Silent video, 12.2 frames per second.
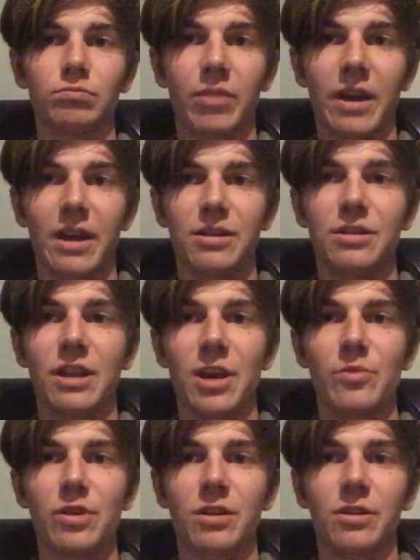
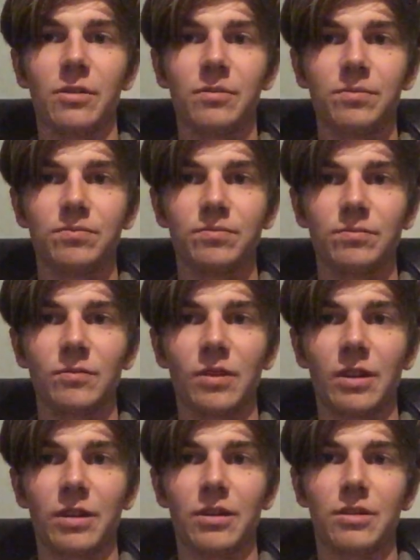pandemic
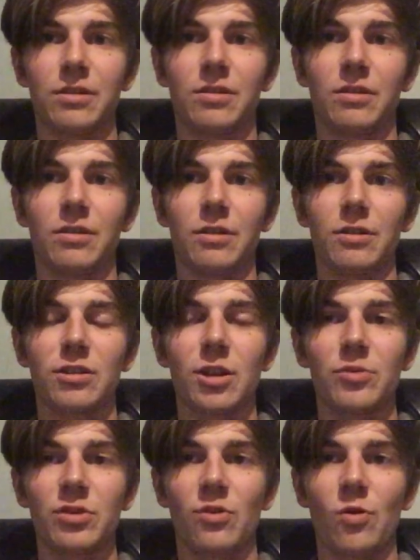and the
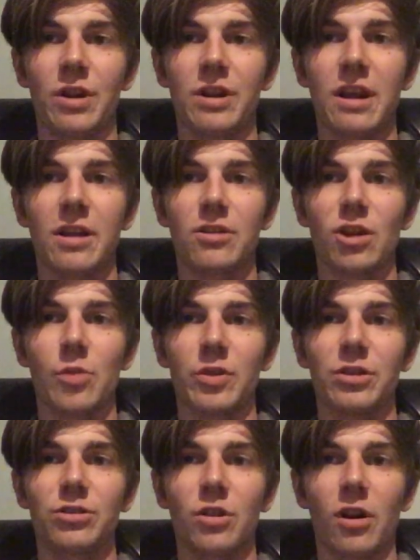subsequent
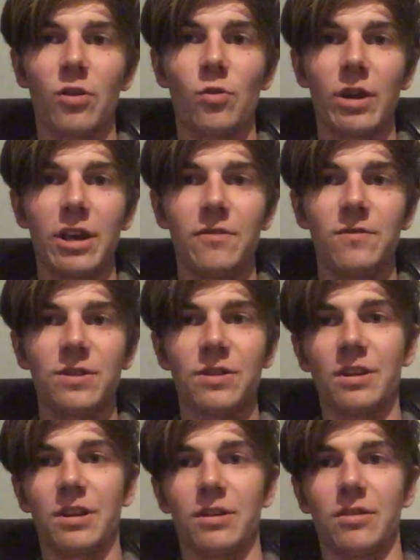economic shockwaves
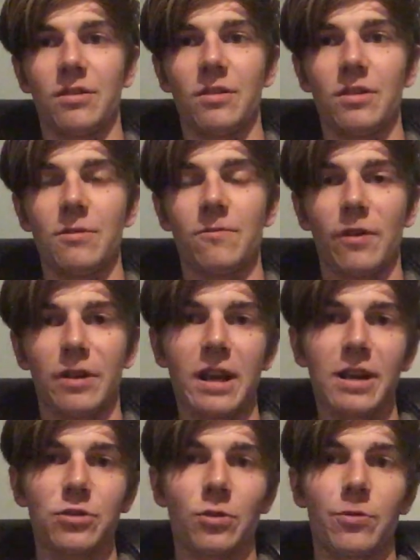and the
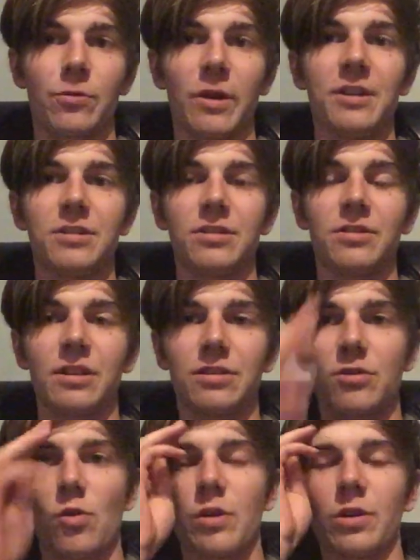financial crisis
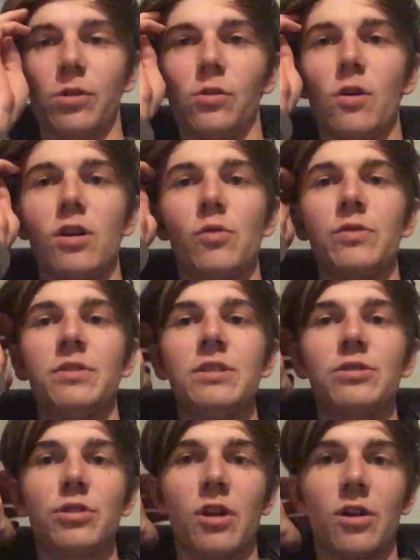that's going along with
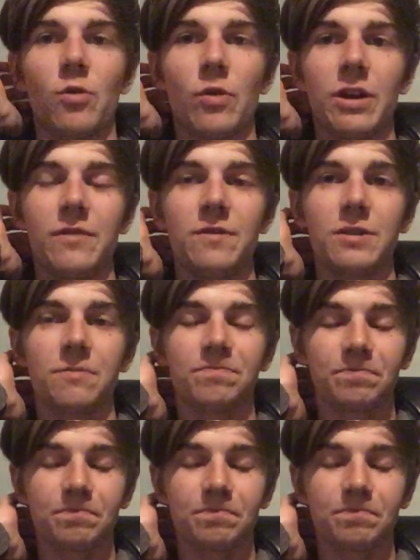these shockwaves,